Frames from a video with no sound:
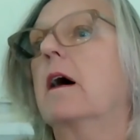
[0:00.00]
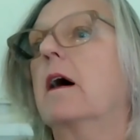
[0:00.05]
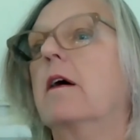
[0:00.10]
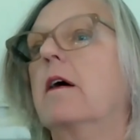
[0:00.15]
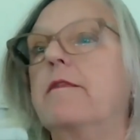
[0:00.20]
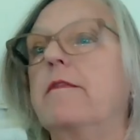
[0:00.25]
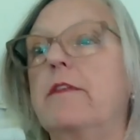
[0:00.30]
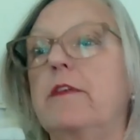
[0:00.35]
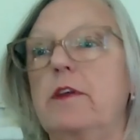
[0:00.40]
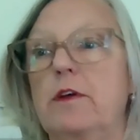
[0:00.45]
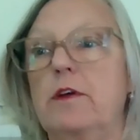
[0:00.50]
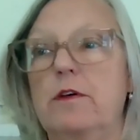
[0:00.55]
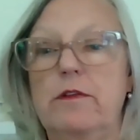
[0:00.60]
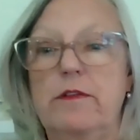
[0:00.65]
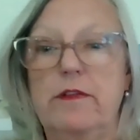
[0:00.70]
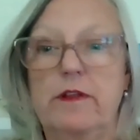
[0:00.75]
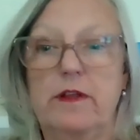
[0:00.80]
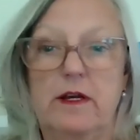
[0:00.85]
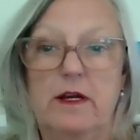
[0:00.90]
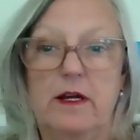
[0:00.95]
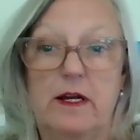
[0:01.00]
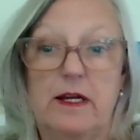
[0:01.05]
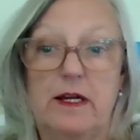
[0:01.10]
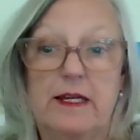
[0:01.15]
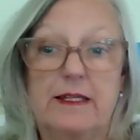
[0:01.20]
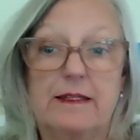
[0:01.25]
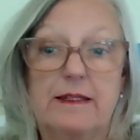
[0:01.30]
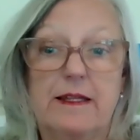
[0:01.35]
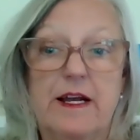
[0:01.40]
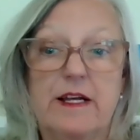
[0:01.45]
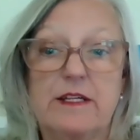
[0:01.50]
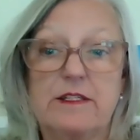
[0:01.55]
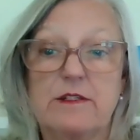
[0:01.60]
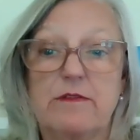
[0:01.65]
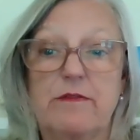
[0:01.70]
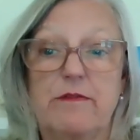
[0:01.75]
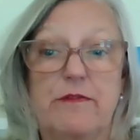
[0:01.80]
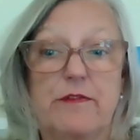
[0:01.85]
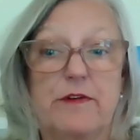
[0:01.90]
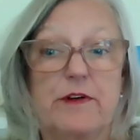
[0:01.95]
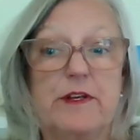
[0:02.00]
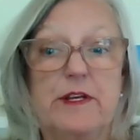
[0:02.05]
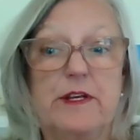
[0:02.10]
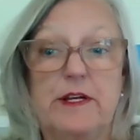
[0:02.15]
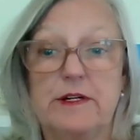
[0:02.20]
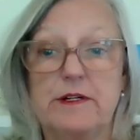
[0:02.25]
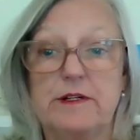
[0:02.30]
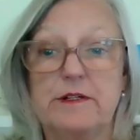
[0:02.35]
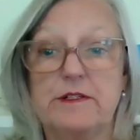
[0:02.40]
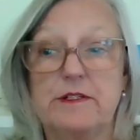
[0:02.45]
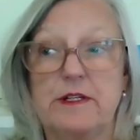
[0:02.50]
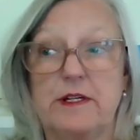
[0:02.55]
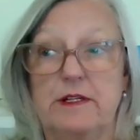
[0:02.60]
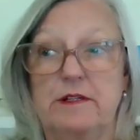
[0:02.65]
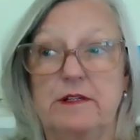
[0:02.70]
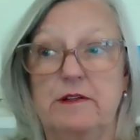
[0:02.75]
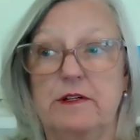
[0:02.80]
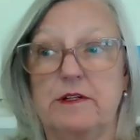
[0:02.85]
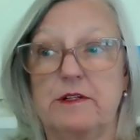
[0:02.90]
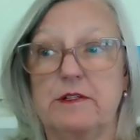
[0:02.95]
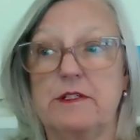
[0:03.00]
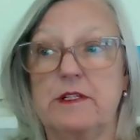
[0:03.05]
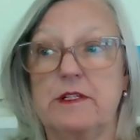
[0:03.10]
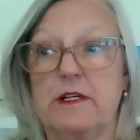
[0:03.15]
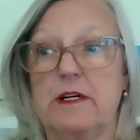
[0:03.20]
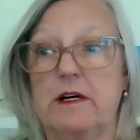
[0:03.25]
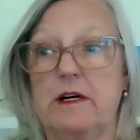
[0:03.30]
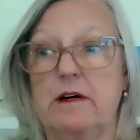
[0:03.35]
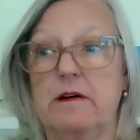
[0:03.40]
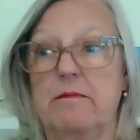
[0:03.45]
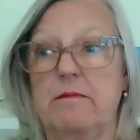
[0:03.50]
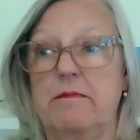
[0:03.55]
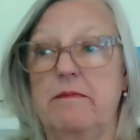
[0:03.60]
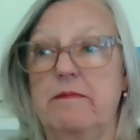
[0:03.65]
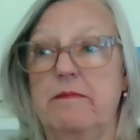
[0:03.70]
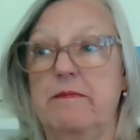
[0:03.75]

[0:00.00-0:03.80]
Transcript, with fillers: of the youth can last for years and years to come.